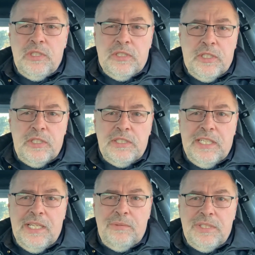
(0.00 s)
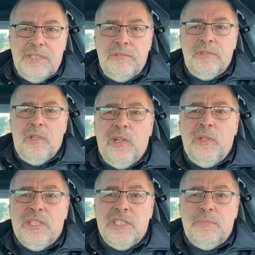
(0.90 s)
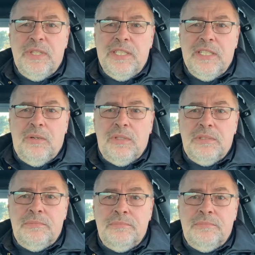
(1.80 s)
this turd sandwich or you can spit it out.